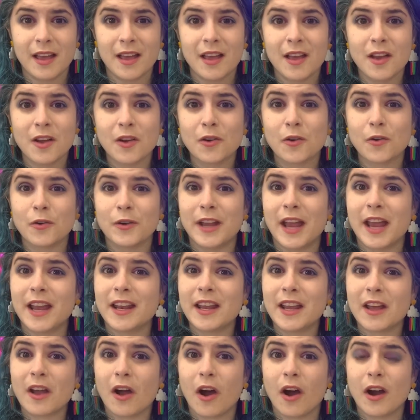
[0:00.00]

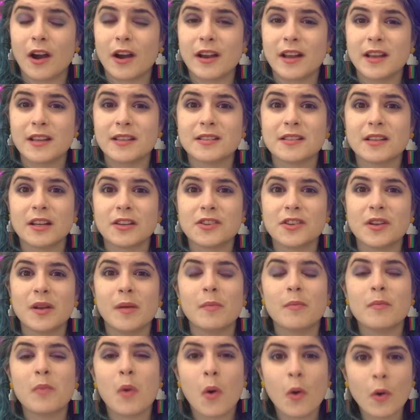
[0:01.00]
Creating art is such an
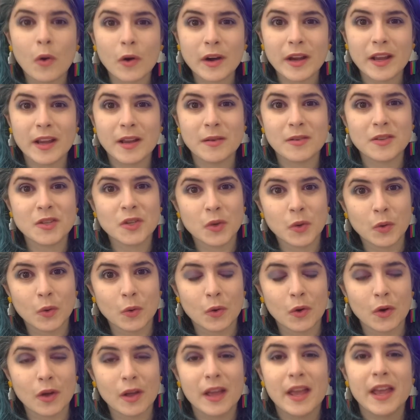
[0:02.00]
important
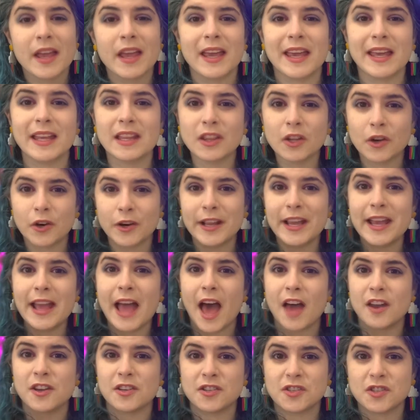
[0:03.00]
tool in learning
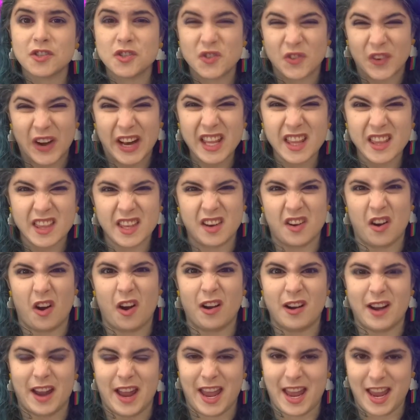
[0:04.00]
how to strengthen
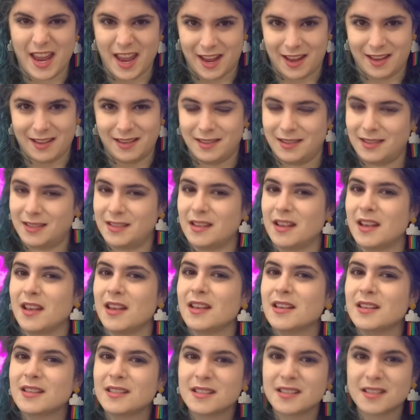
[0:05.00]
our hands.
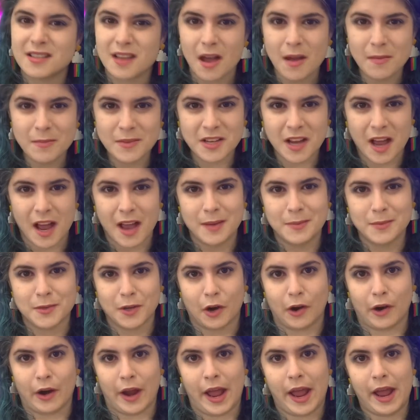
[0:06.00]
Sometimes
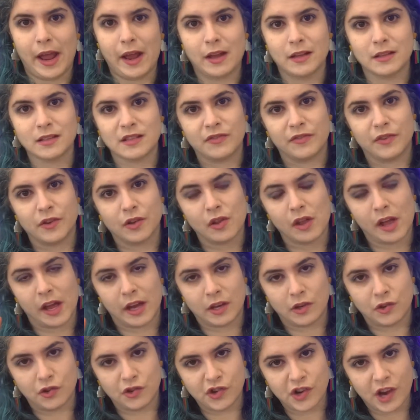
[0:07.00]
our hands feel
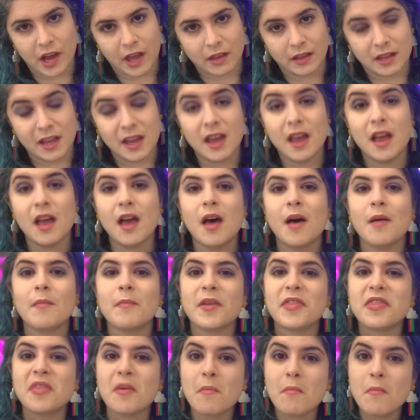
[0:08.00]
like jelly,
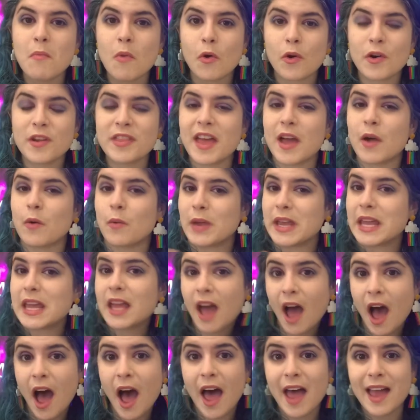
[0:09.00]
but the more that we
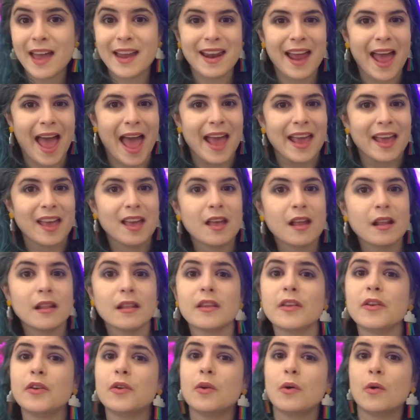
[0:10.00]
cut and
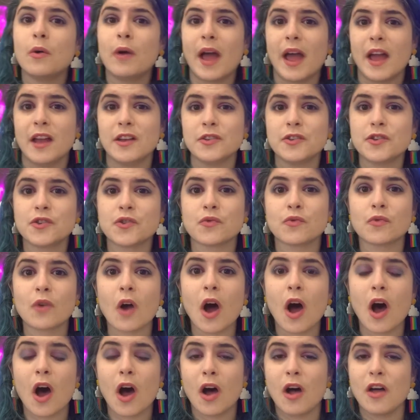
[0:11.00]
glue and
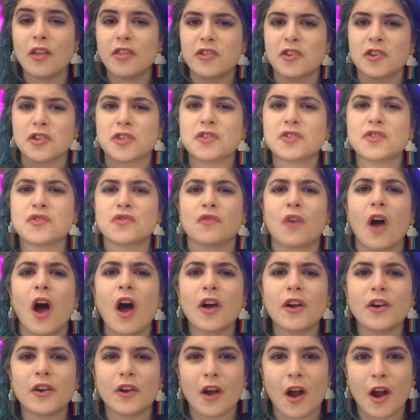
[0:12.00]
draw, the
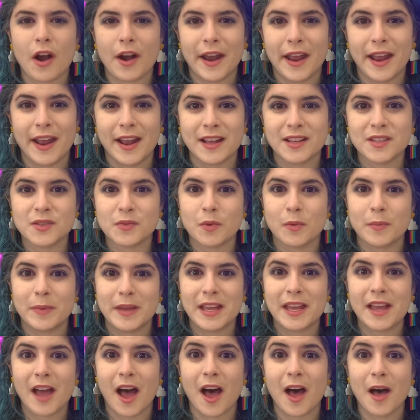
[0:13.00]
stronger our hands will
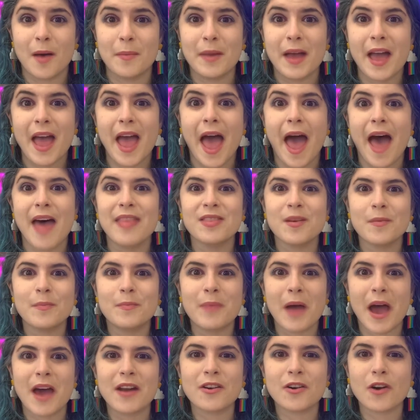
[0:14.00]
become and the
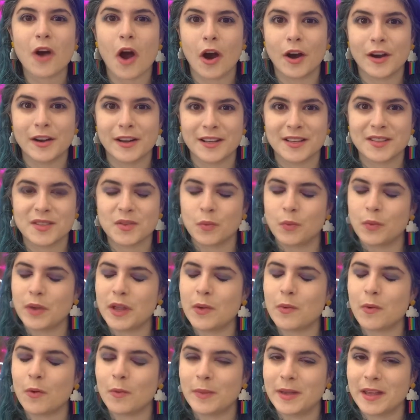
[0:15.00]
better artists
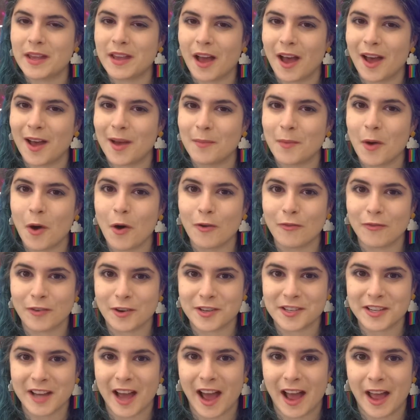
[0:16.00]
we will become over
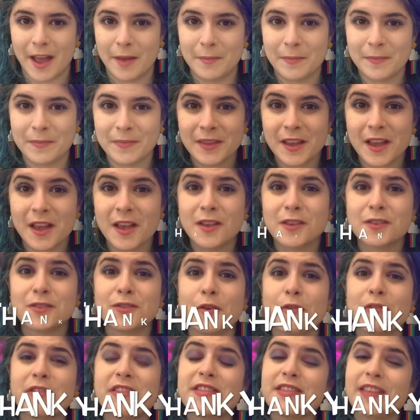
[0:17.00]
time.
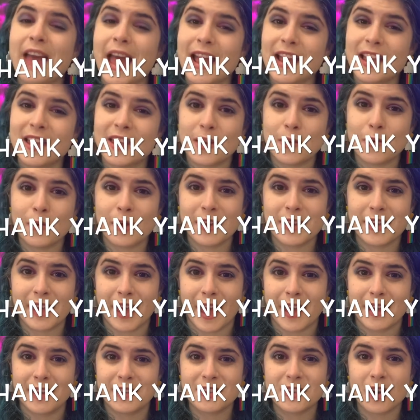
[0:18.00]
So thank you
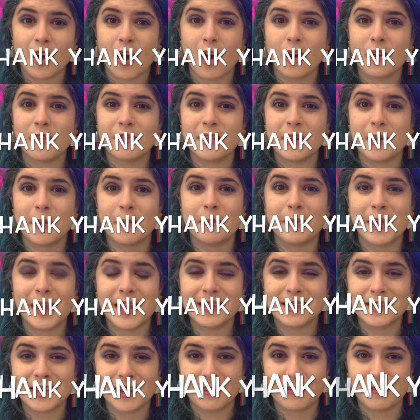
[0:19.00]
again to all the
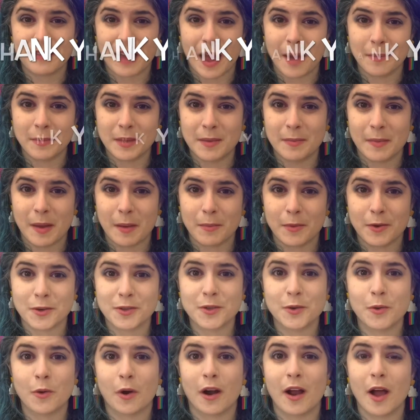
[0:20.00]
amazing family
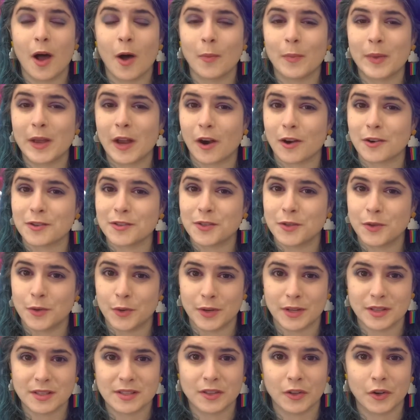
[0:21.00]
members who are helping our
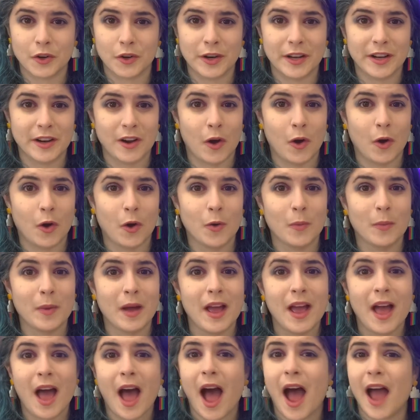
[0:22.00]
students learn at home.
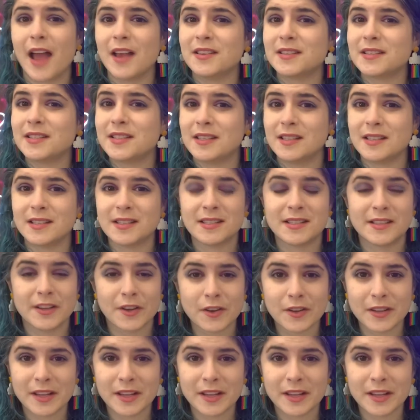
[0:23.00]
I sincerely